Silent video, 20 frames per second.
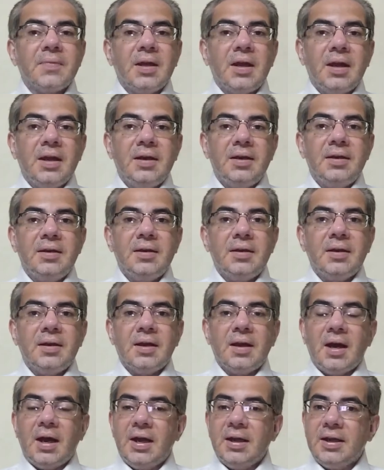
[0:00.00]
and
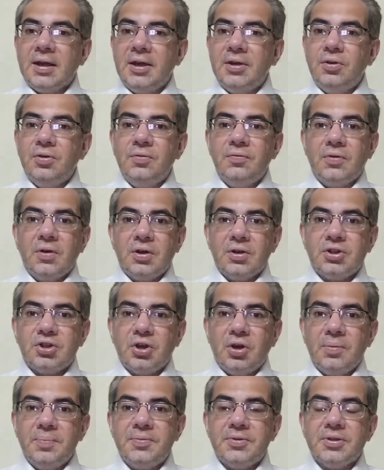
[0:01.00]
I can do
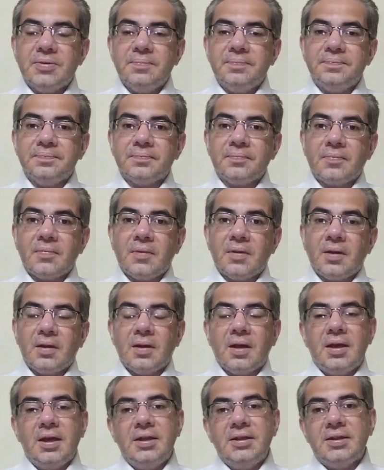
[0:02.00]
workshops
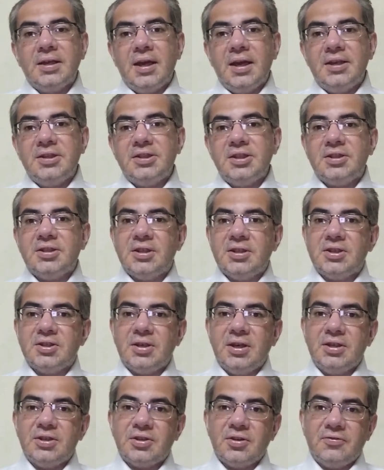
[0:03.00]
in the adjacent
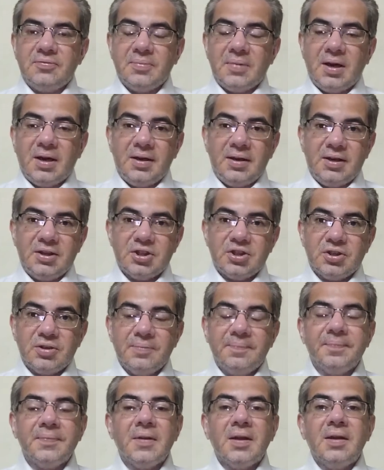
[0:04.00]
states of Maharashtra.
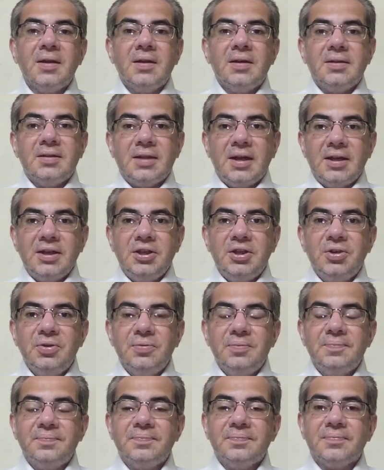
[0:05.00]
Thank
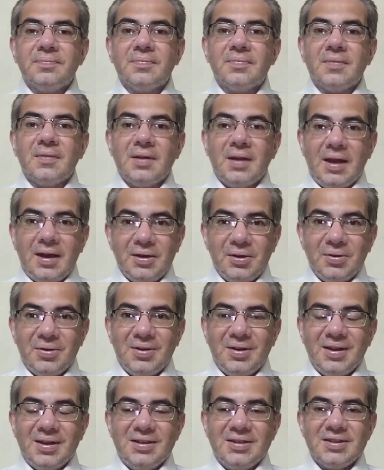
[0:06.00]
you and
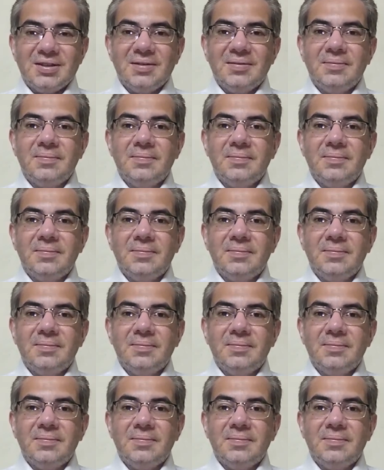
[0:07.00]
good night.